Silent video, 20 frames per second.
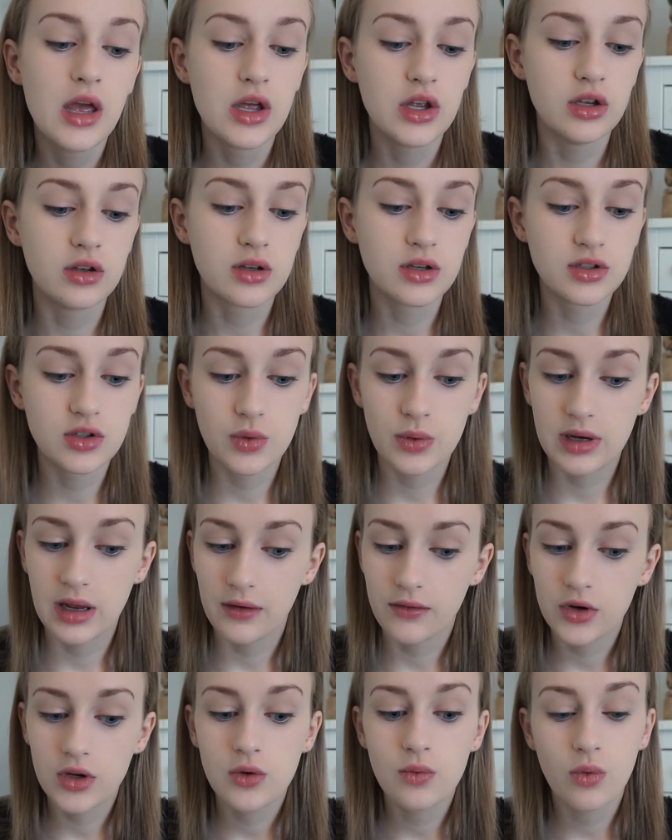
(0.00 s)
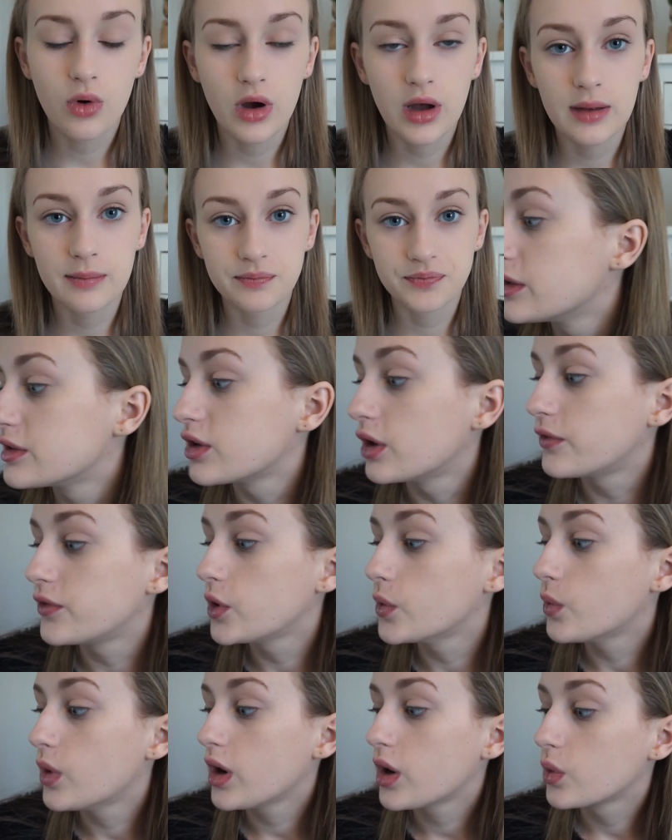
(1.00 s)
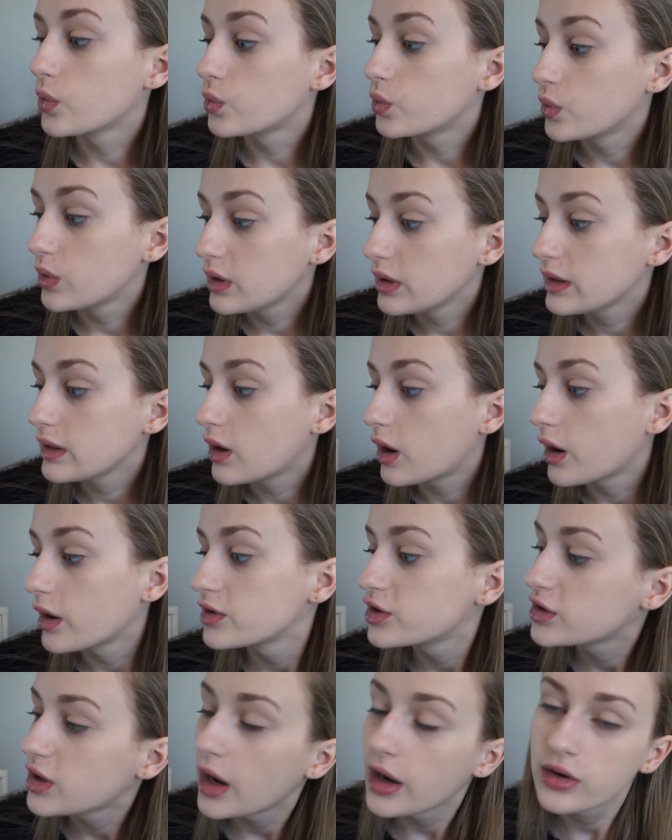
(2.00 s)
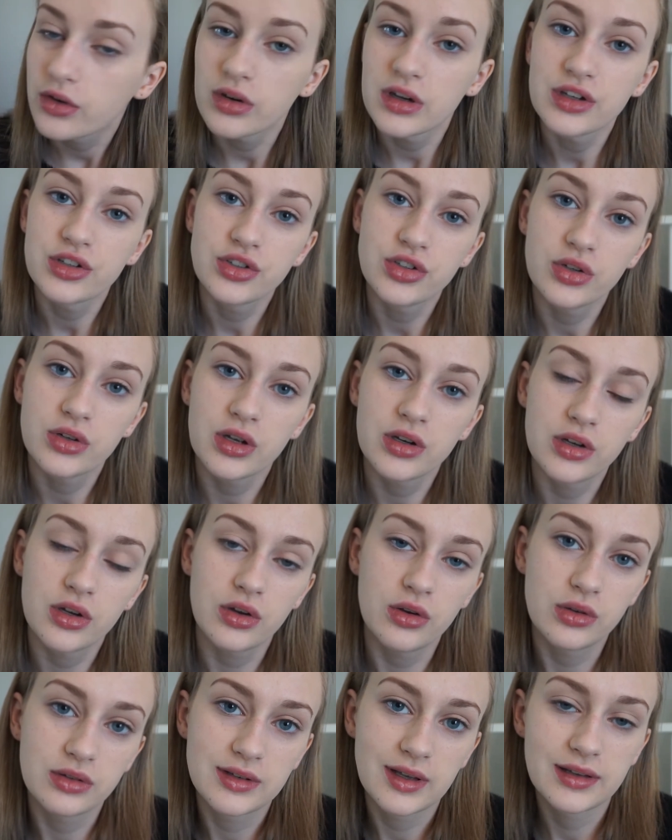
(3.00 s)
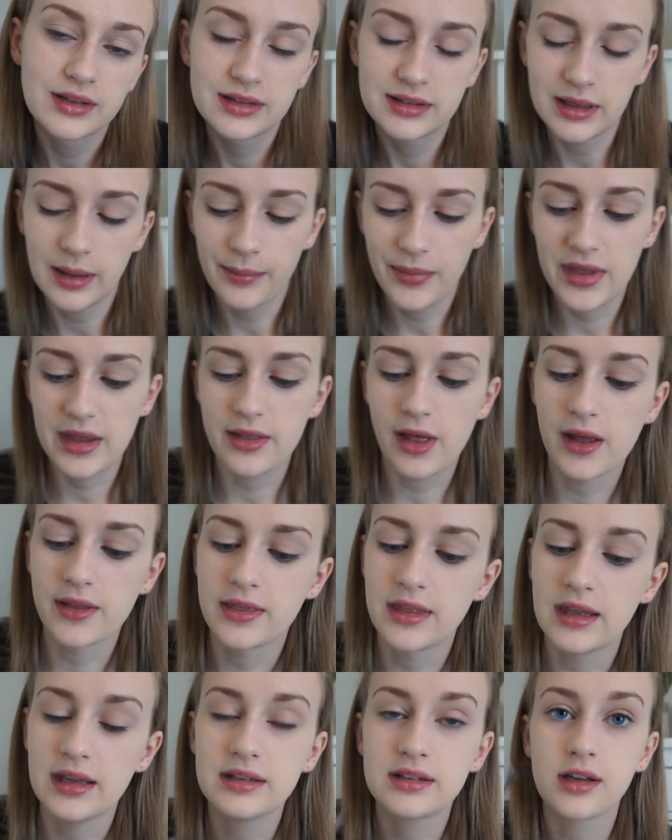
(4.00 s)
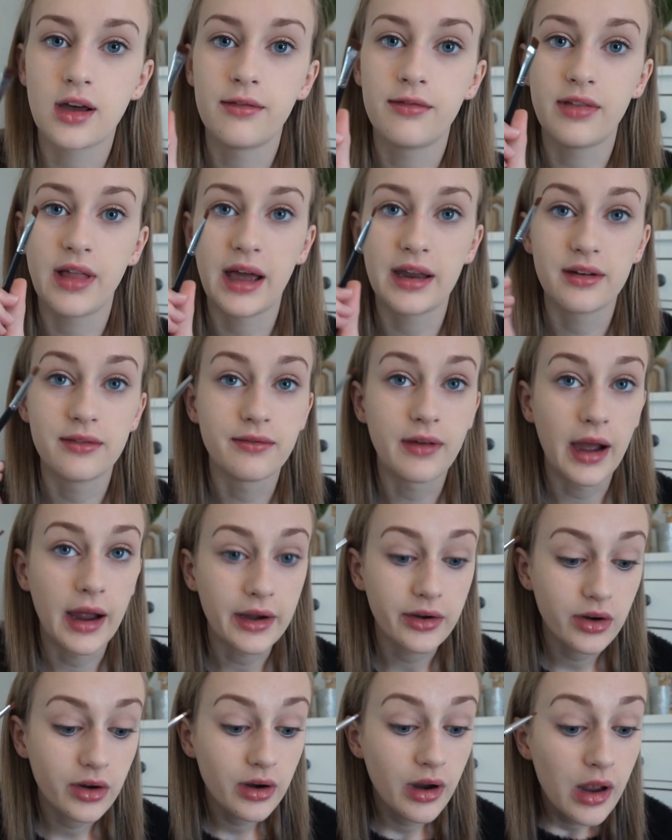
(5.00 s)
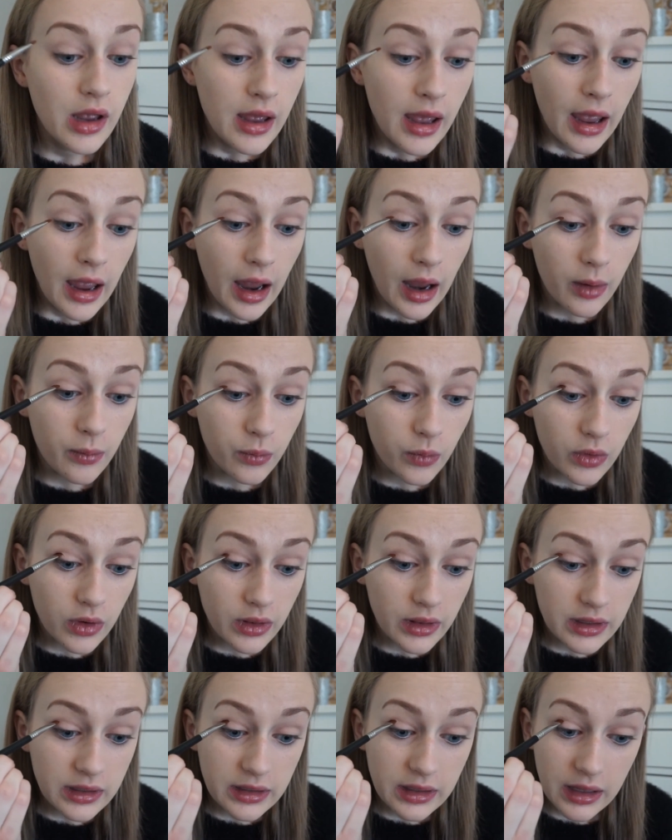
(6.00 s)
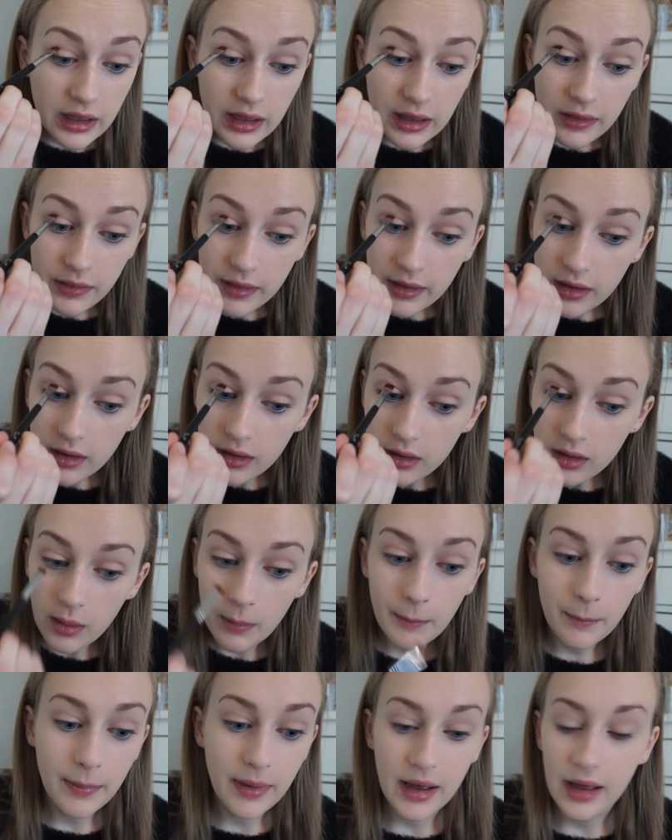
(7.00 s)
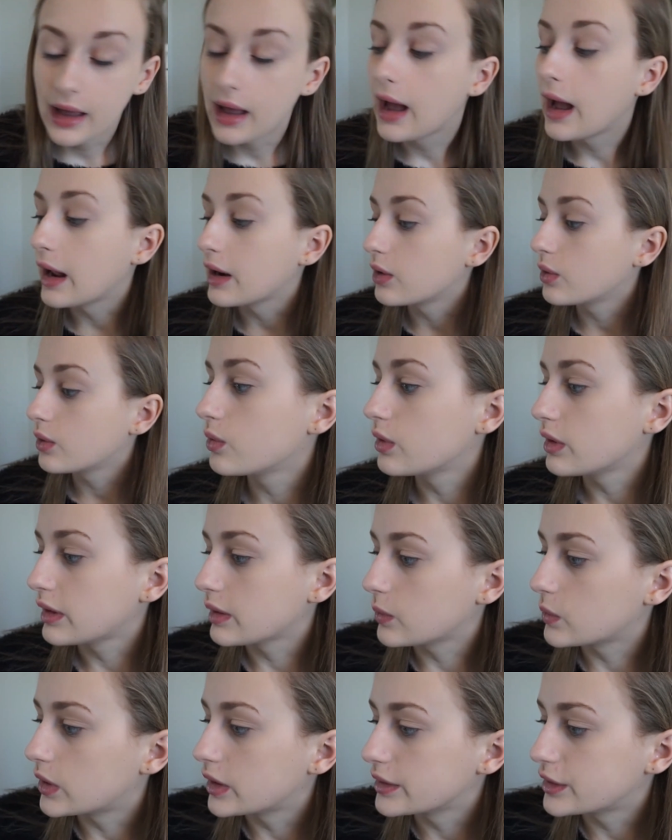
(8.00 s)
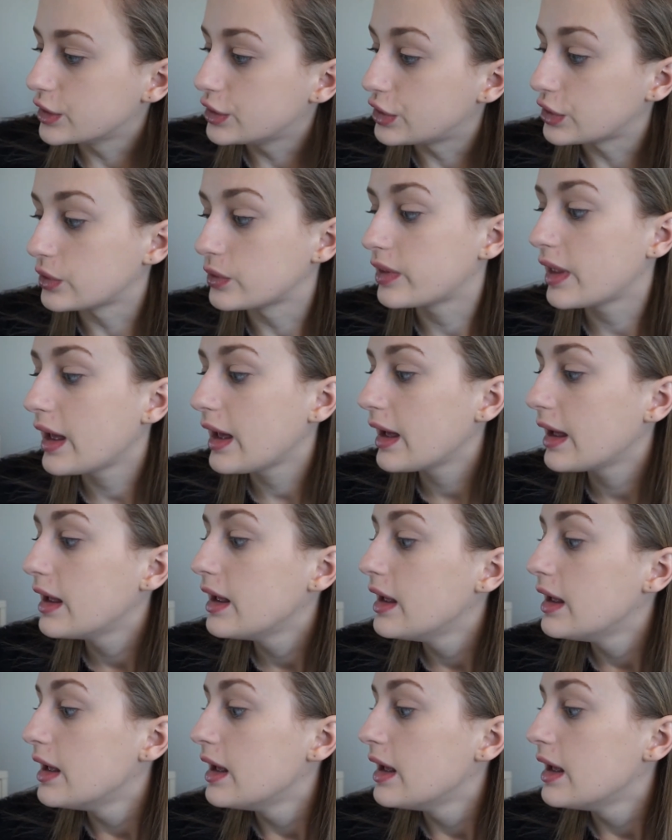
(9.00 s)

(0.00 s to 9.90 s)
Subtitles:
You can do whatever you want. So if you want a really harsh cut crease, you could use something like this, a flat definer, and really get in there, but I really want to do that.